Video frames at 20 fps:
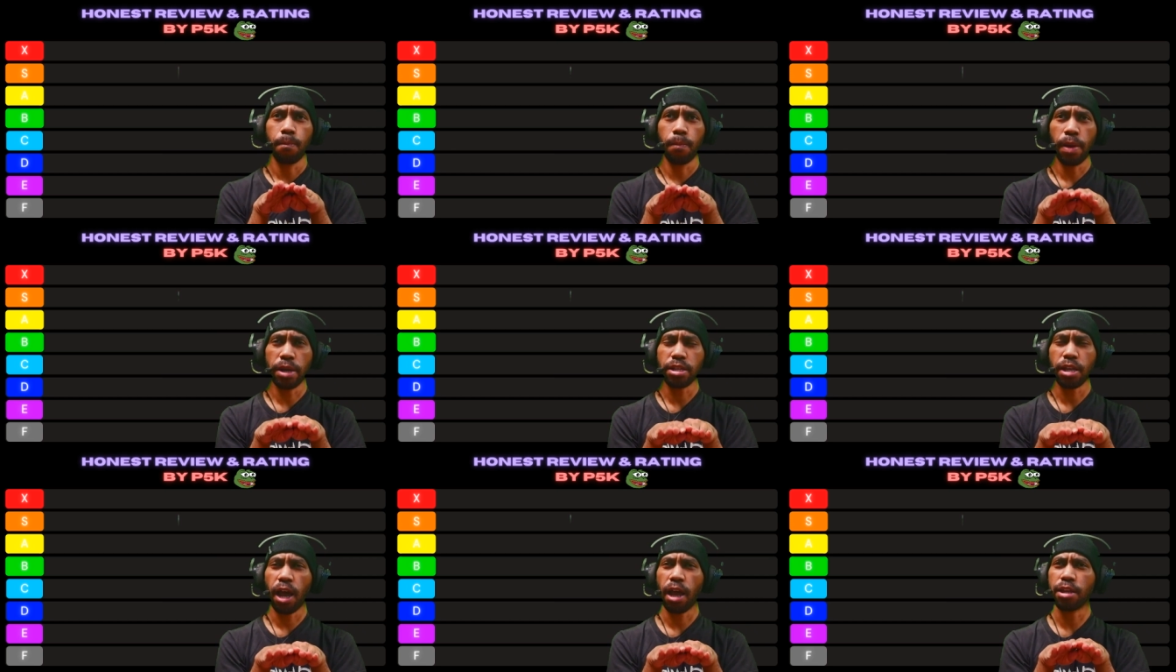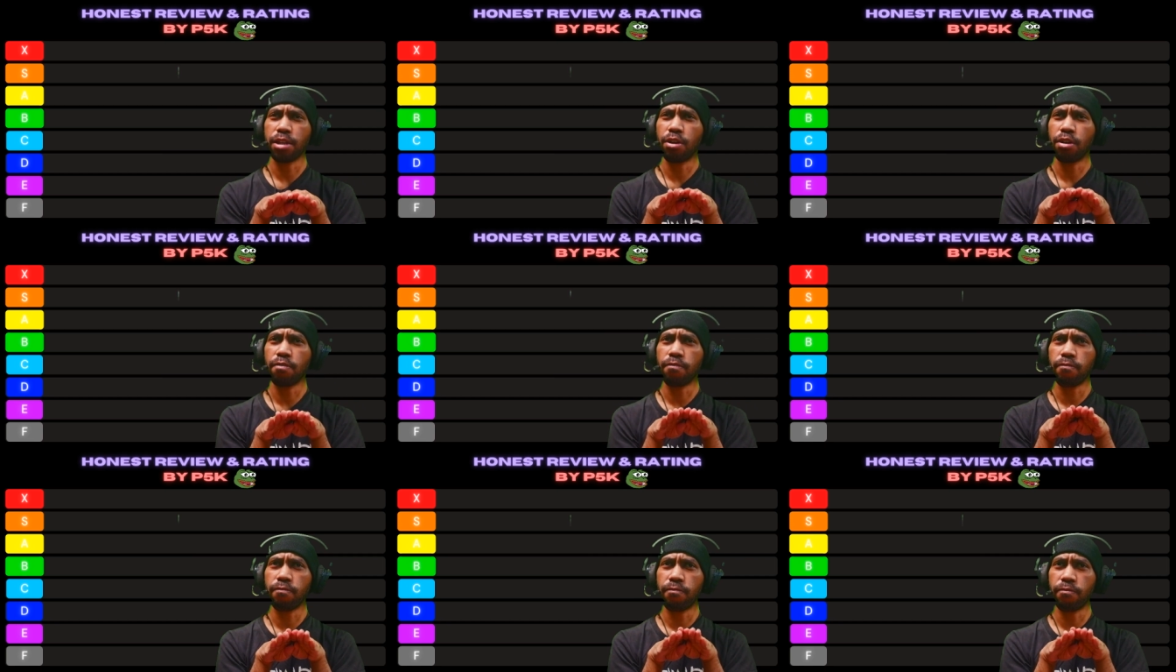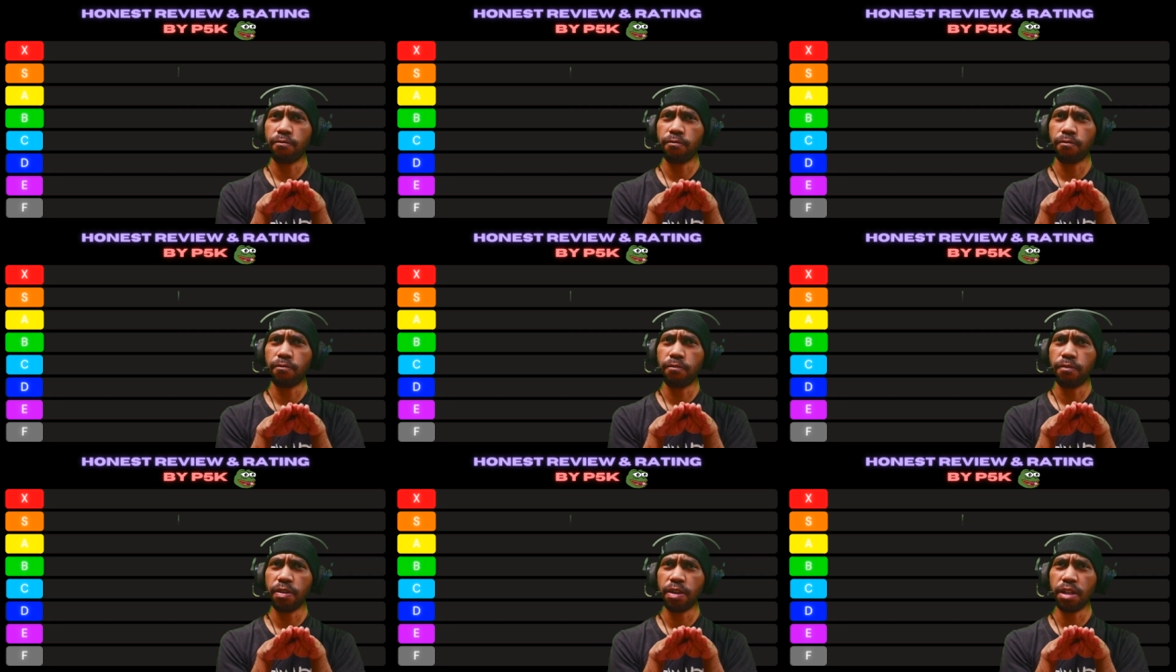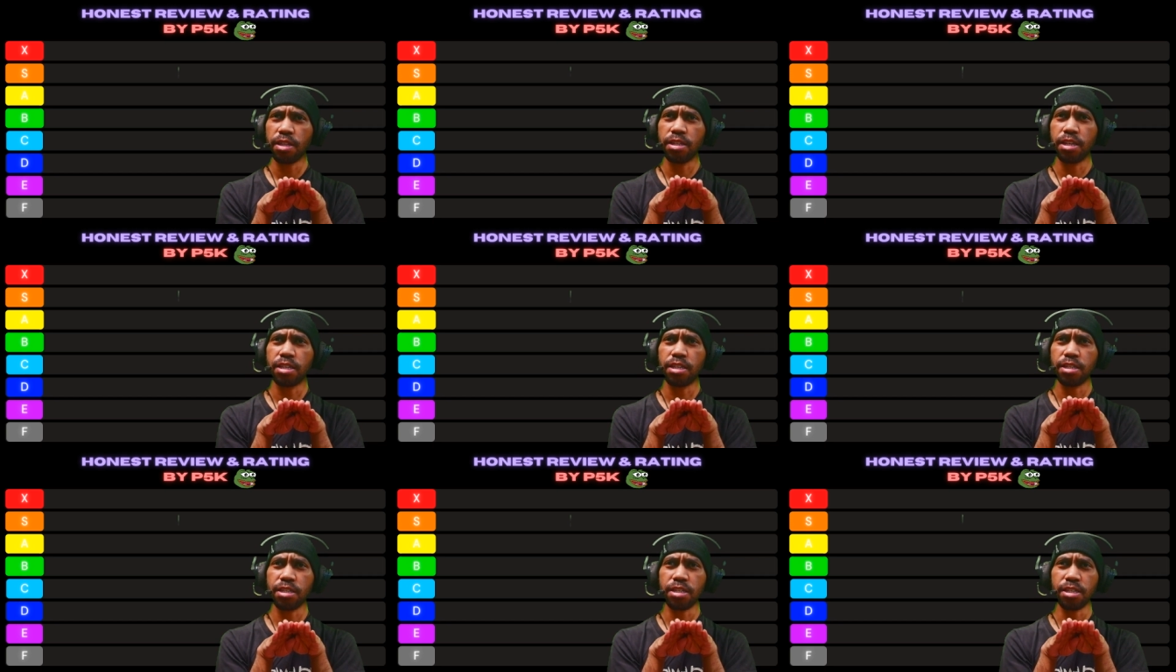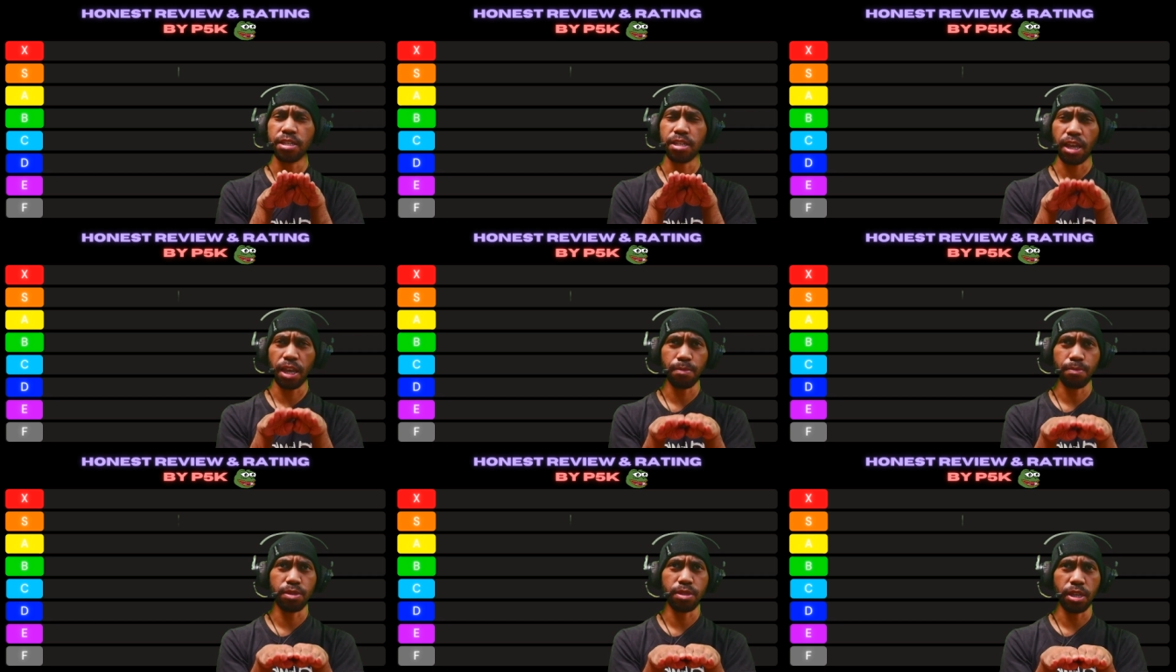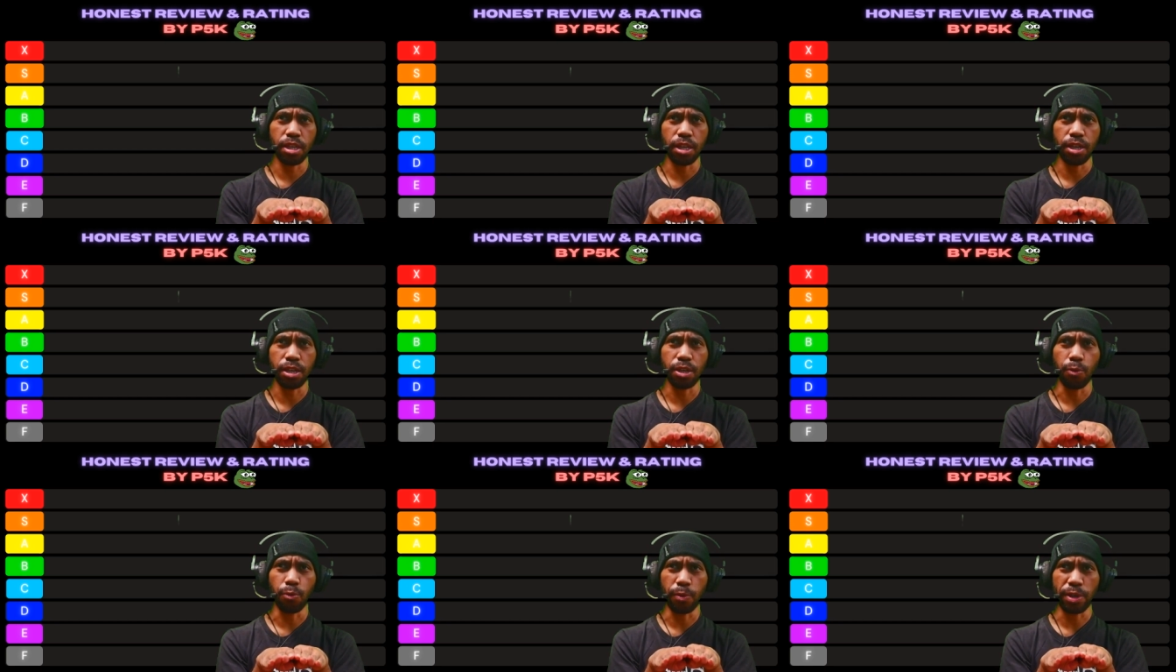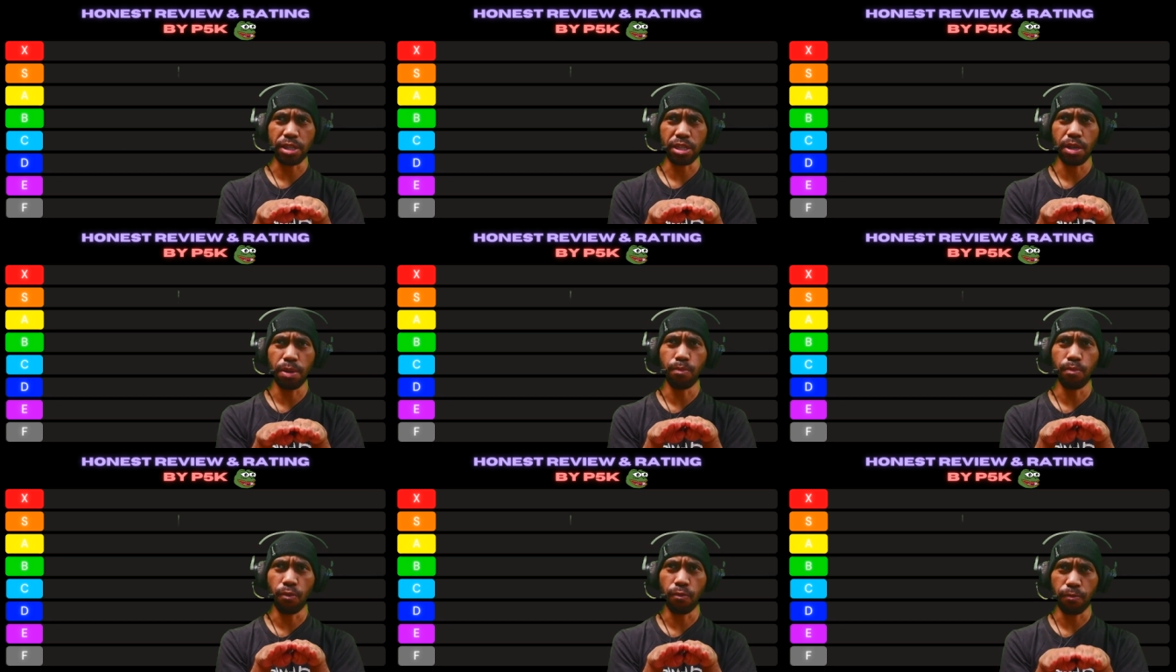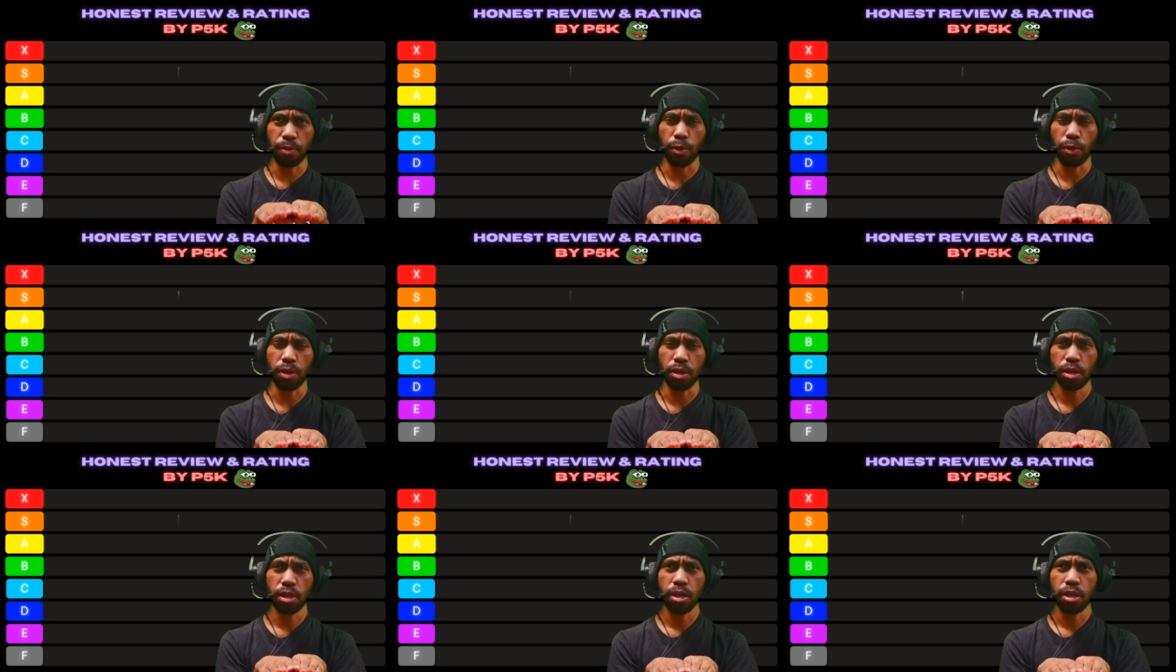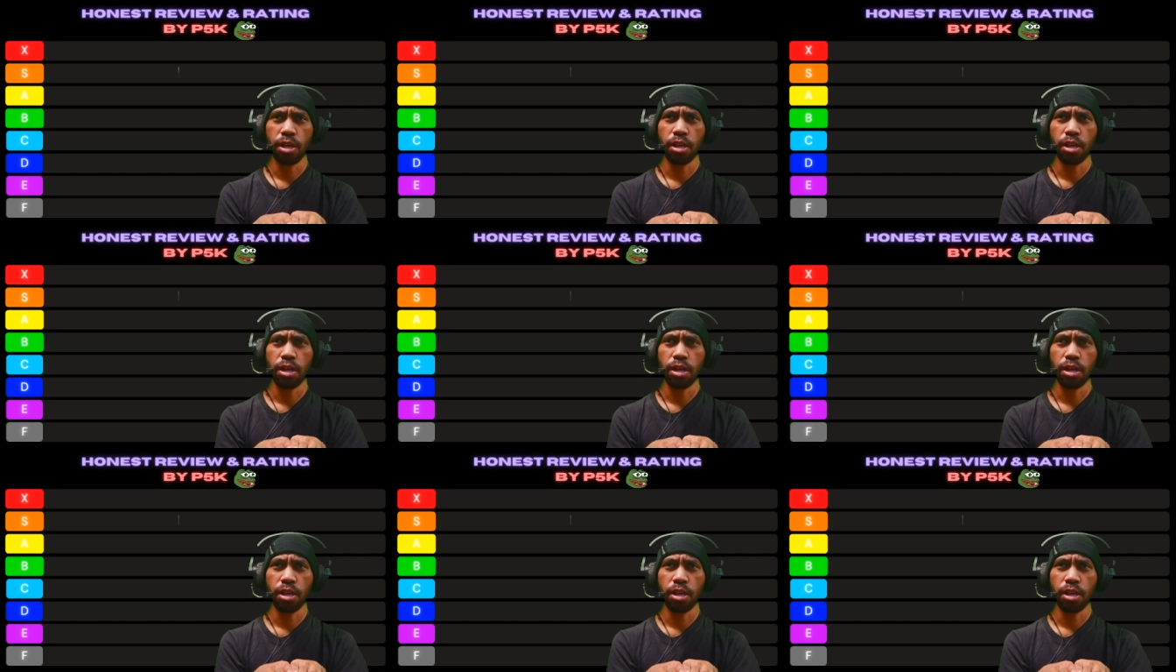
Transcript: But I don't feel the same thing with the movie.